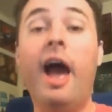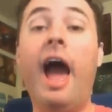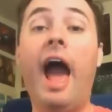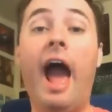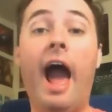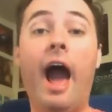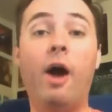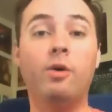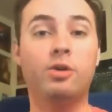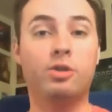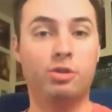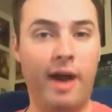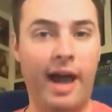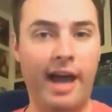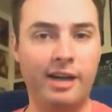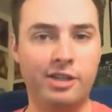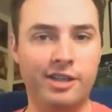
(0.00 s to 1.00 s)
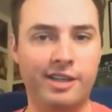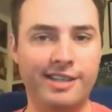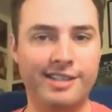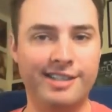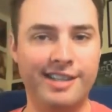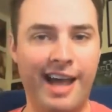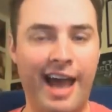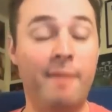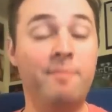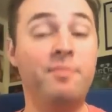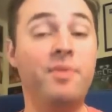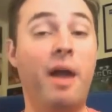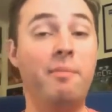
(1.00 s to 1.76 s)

How tragic is that?